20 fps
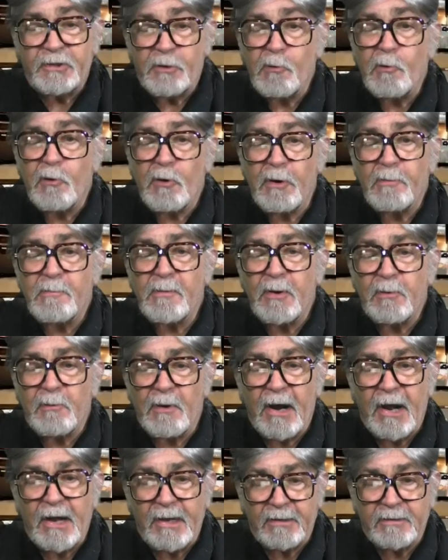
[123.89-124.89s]
You heard me
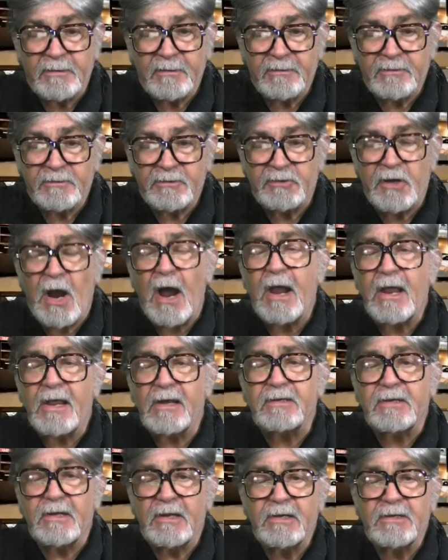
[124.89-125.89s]
right.
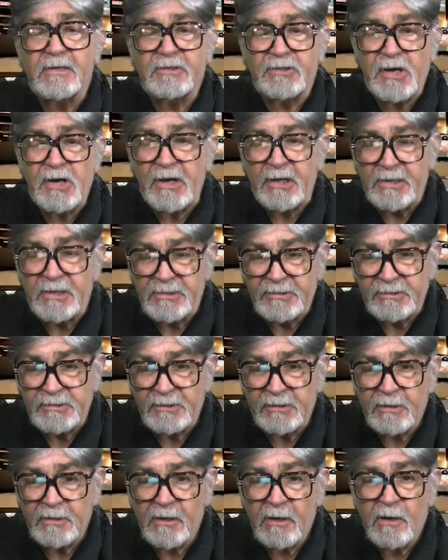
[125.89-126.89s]
Giant
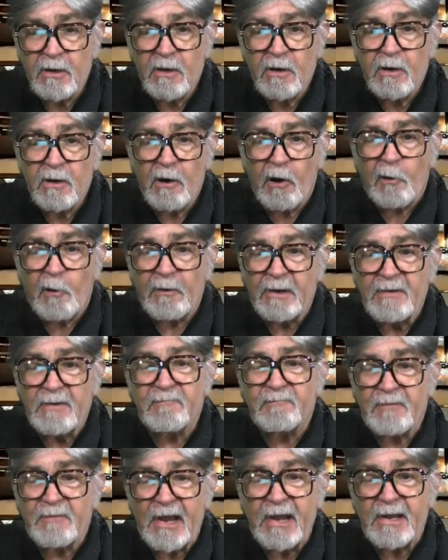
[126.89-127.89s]
chickens are
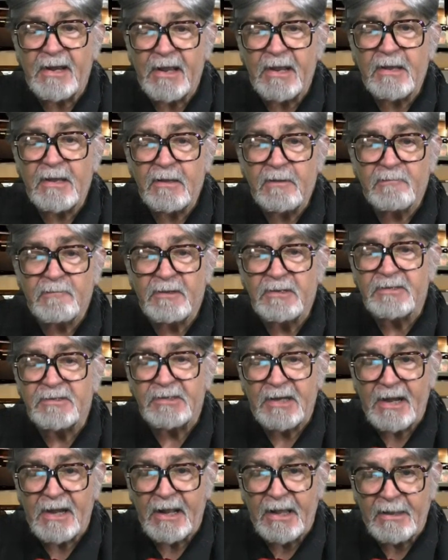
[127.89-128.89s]
invading the
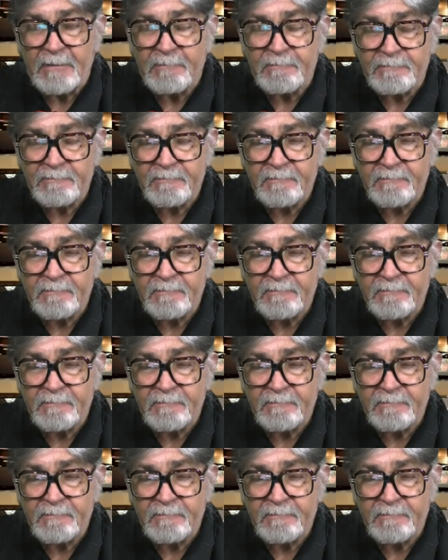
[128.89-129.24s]
city.